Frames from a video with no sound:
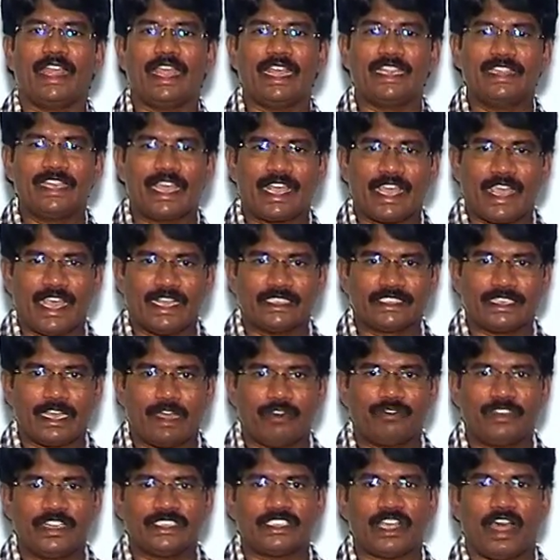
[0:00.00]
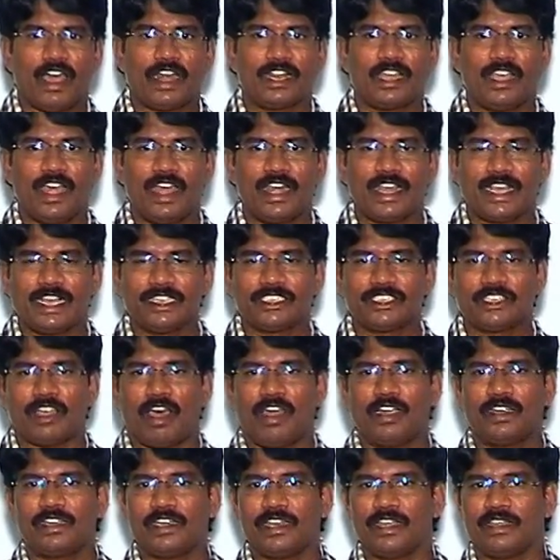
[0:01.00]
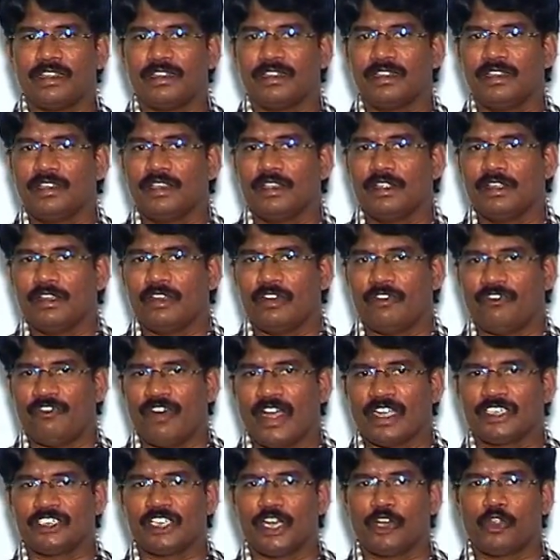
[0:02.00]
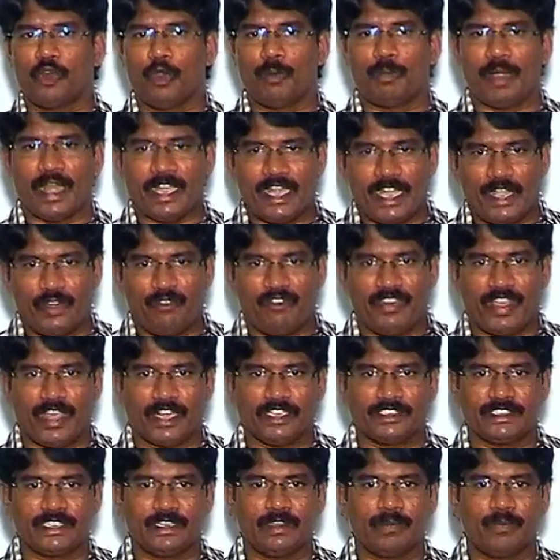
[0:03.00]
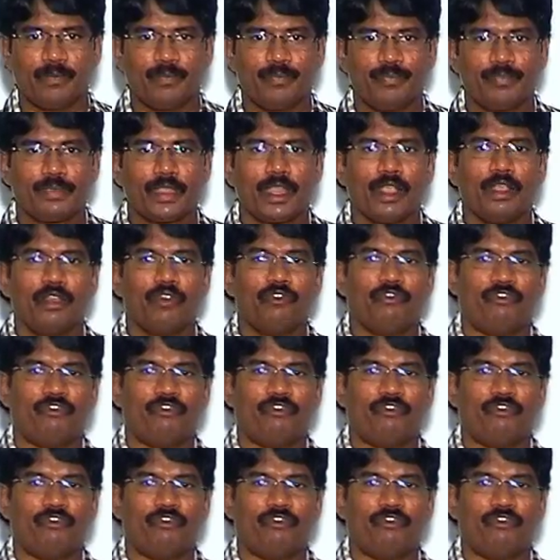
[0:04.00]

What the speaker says: And in the case of this organic salt functional group identification,